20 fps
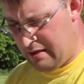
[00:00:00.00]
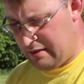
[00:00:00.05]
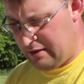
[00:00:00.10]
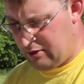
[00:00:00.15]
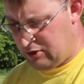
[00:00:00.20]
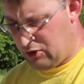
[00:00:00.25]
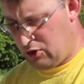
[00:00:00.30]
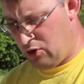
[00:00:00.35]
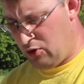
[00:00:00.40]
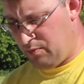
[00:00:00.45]

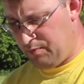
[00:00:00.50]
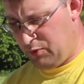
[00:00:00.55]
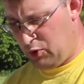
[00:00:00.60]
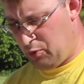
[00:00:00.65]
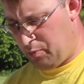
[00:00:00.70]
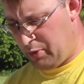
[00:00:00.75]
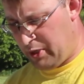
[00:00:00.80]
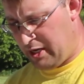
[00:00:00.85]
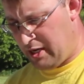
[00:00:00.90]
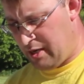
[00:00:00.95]
So
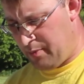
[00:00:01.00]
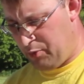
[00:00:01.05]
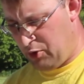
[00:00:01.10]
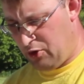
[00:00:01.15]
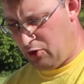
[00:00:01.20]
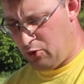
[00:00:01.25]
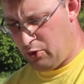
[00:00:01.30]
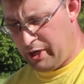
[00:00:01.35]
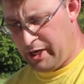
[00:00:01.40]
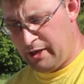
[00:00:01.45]
you pick up
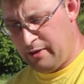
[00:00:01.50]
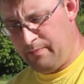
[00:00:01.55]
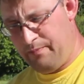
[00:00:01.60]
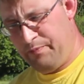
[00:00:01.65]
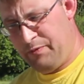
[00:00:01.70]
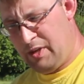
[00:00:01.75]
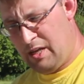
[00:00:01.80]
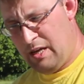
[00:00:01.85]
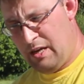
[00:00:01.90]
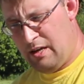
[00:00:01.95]
your queen.
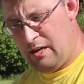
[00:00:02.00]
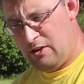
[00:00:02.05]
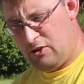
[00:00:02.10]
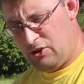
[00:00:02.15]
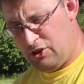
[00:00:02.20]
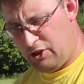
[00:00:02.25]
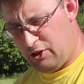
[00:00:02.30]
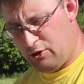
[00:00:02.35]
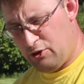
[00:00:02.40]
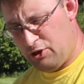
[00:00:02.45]

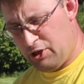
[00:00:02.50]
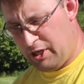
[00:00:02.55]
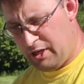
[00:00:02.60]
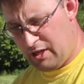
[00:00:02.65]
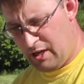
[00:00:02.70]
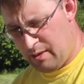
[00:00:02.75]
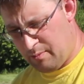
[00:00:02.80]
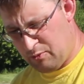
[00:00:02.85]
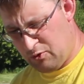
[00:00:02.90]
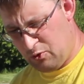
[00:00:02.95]
She usually
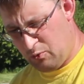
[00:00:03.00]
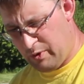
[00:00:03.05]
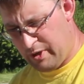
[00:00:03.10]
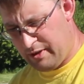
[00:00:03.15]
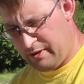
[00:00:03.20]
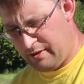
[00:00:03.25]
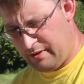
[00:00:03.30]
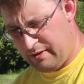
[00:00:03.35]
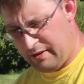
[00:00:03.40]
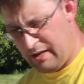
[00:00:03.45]
comes
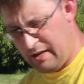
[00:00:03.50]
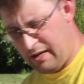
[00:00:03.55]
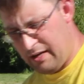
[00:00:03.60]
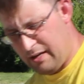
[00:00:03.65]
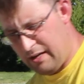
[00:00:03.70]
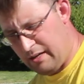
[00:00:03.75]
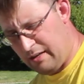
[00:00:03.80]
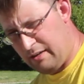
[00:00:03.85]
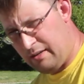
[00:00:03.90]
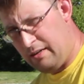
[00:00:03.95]
with
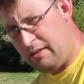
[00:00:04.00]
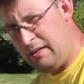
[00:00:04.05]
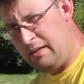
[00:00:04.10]
5